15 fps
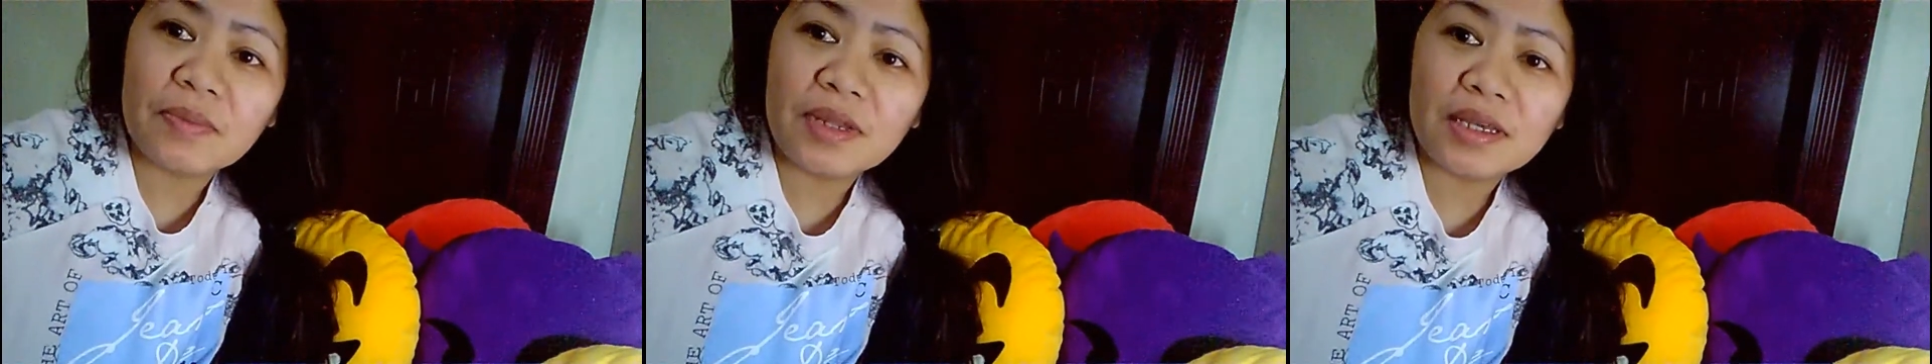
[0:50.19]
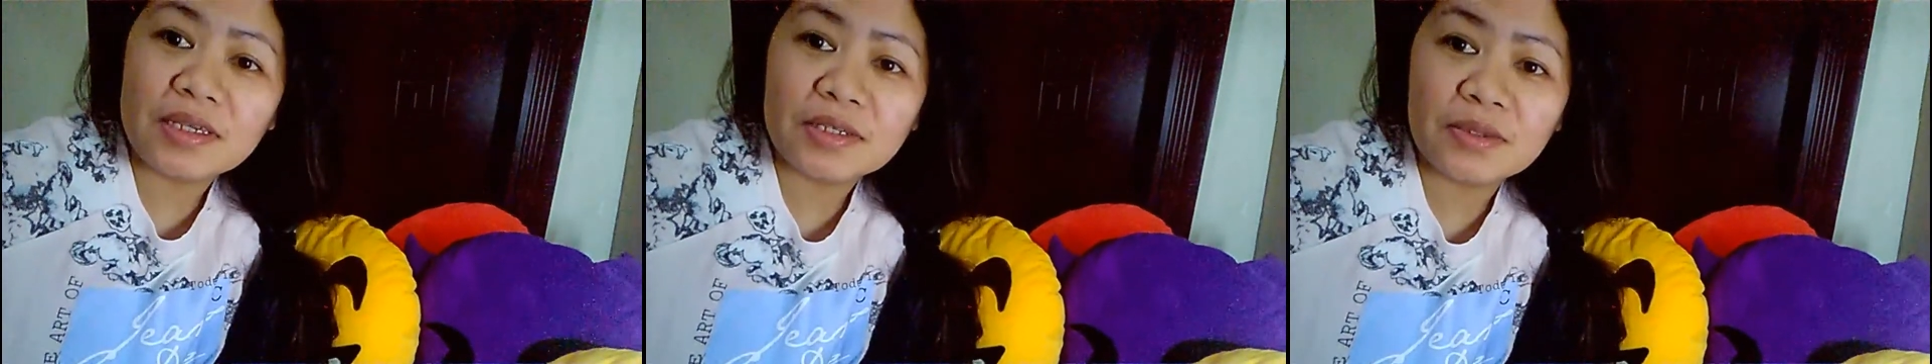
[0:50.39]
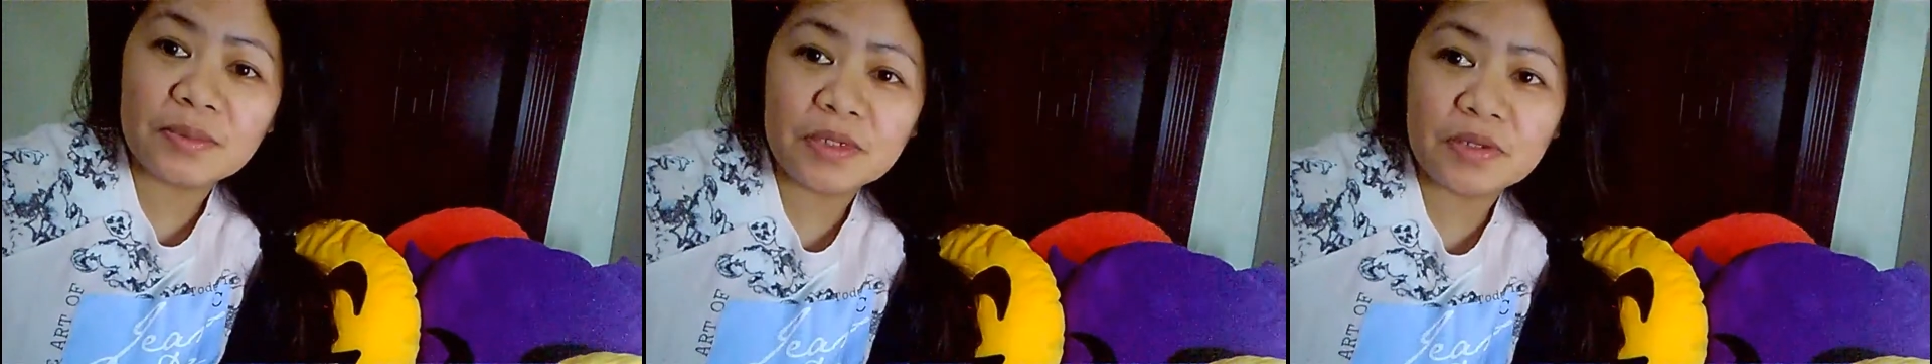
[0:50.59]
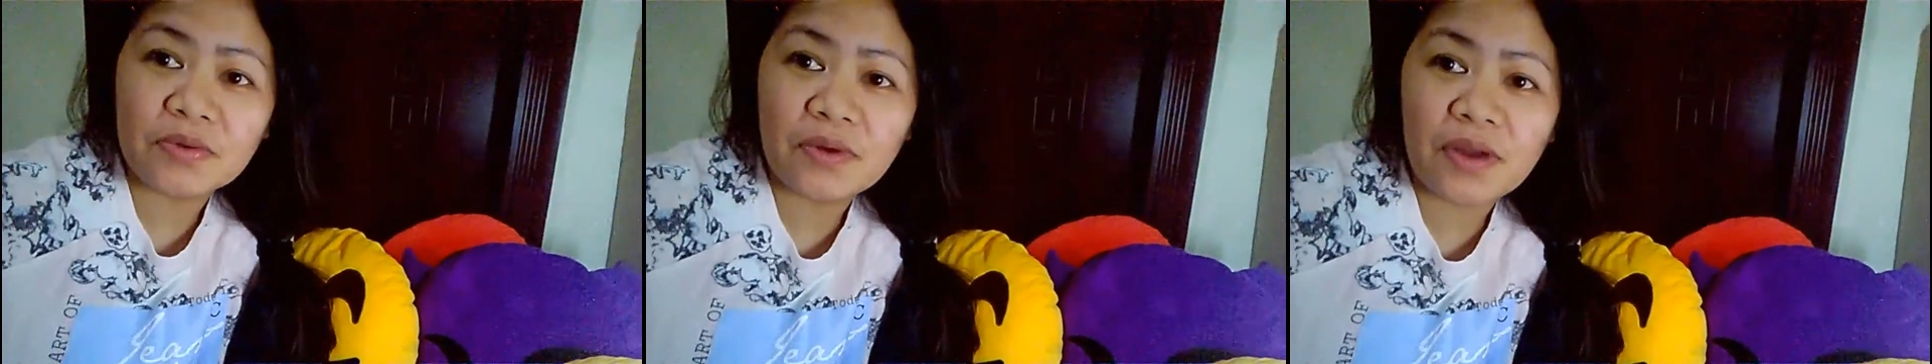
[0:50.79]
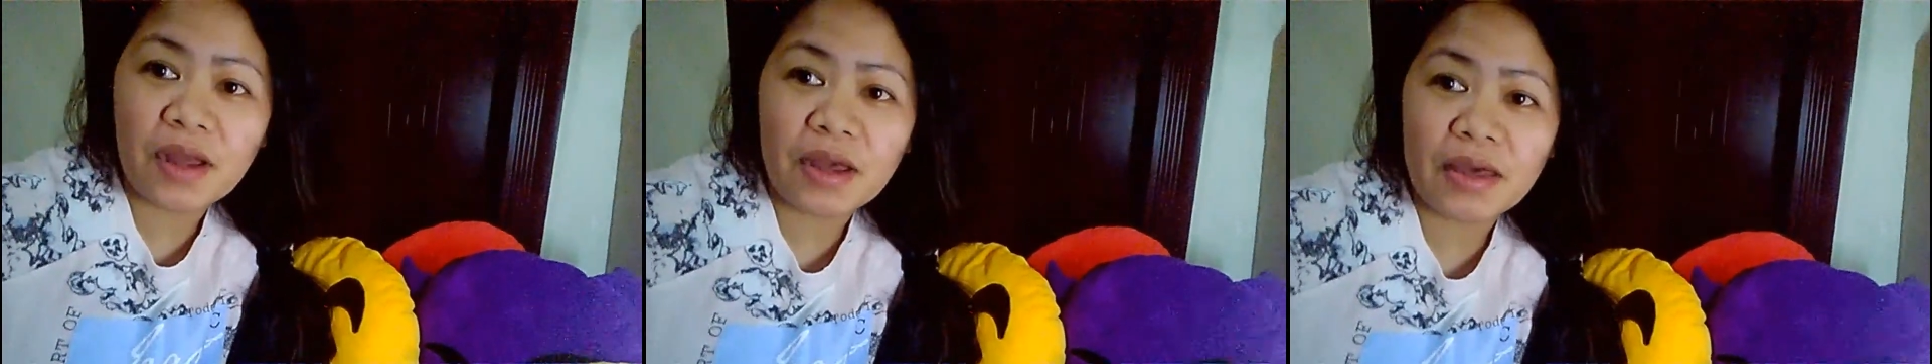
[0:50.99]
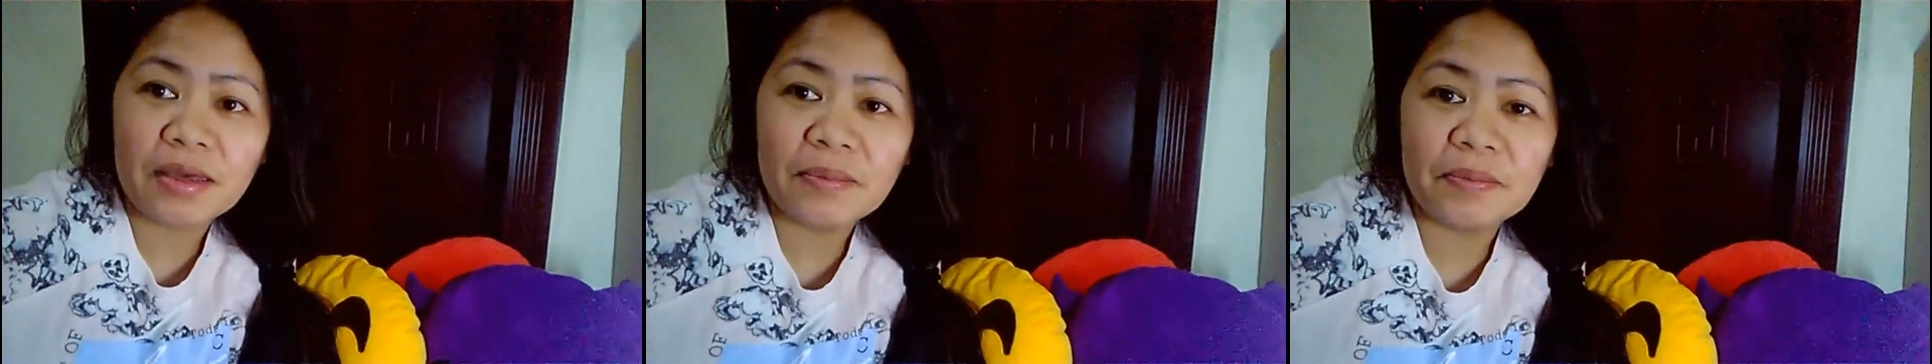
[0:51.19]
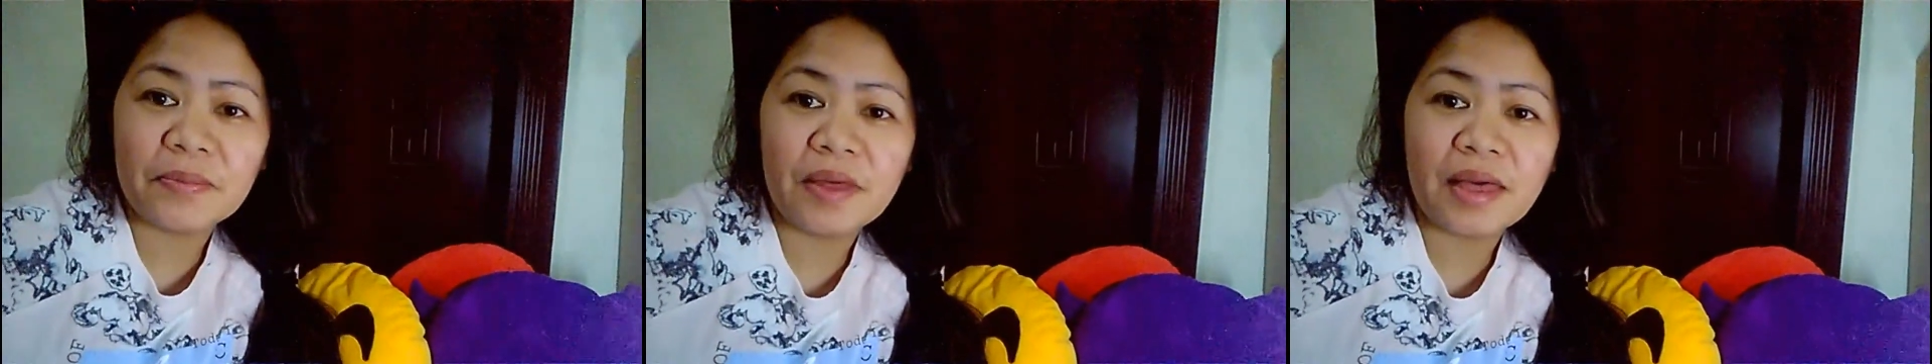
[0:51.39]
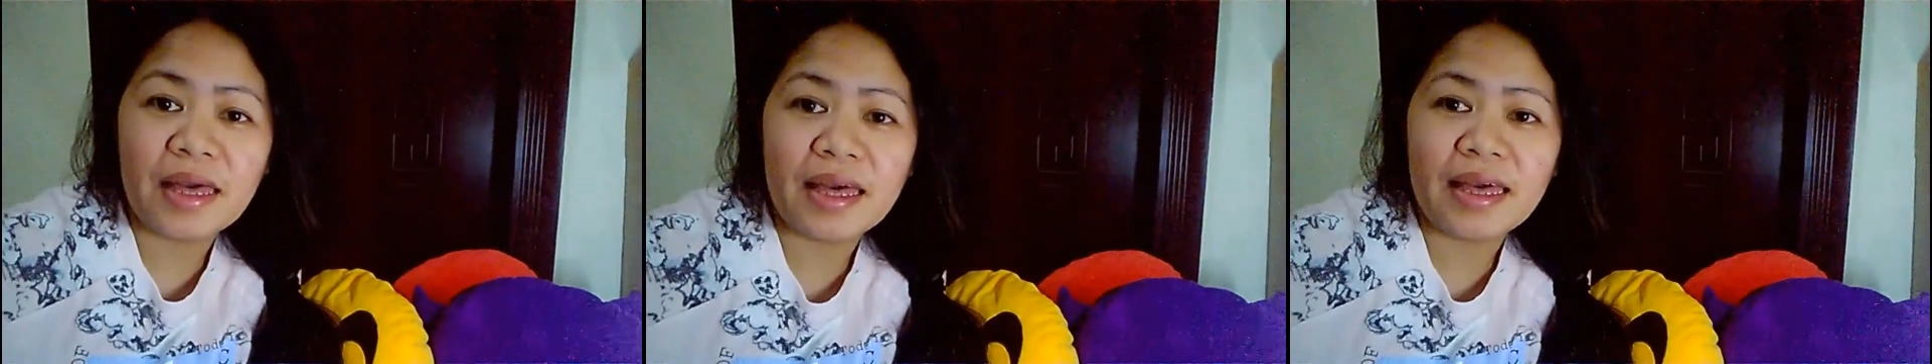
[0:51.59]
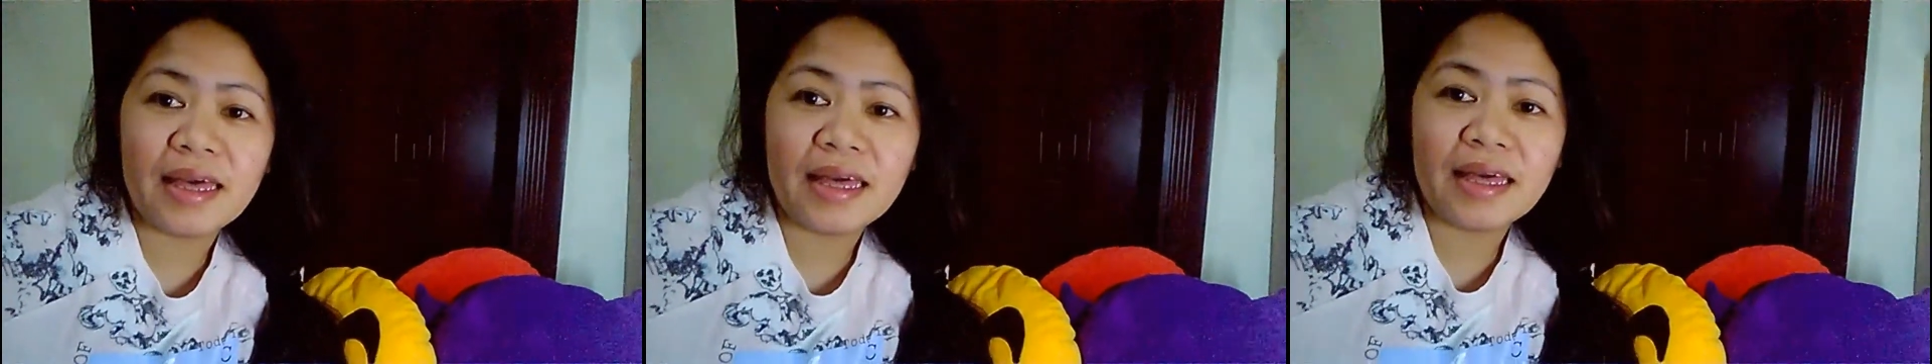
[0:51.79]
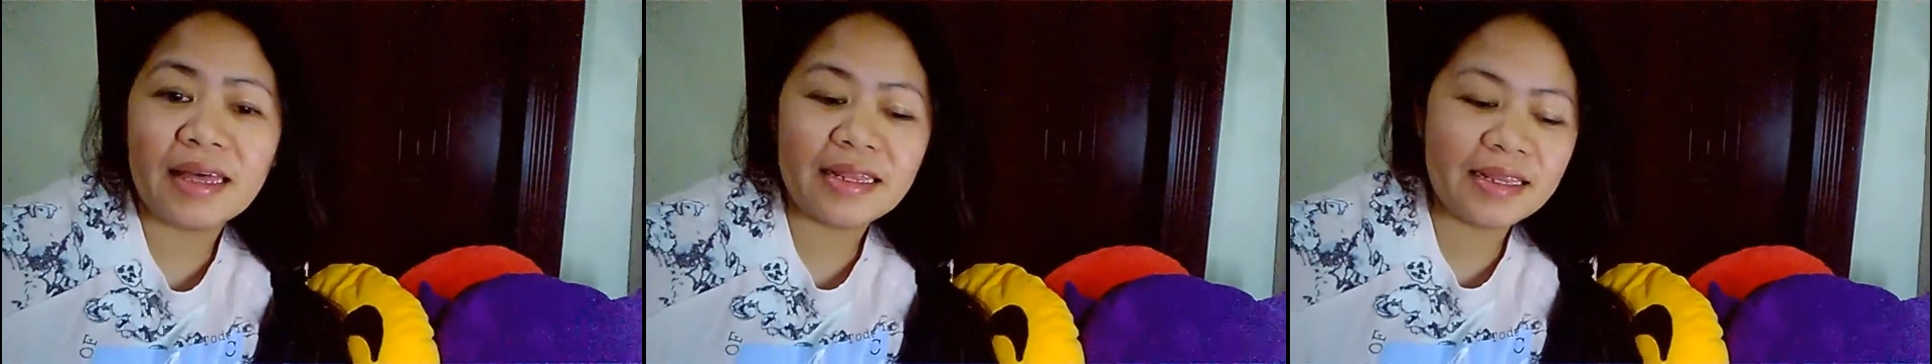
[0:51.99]
please subscribe
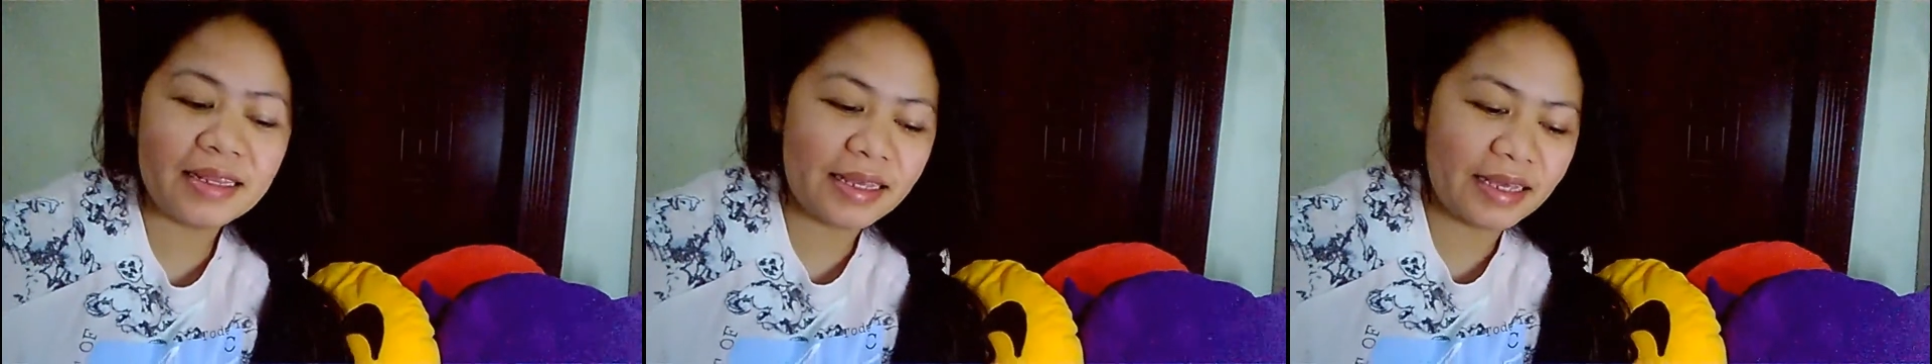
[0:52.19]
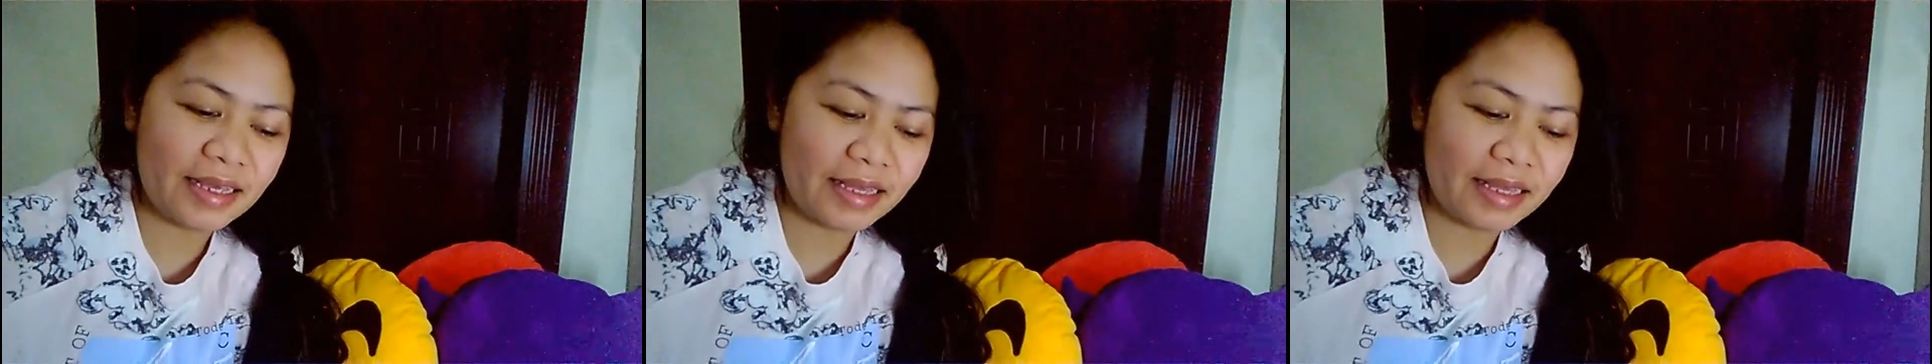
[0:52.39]
and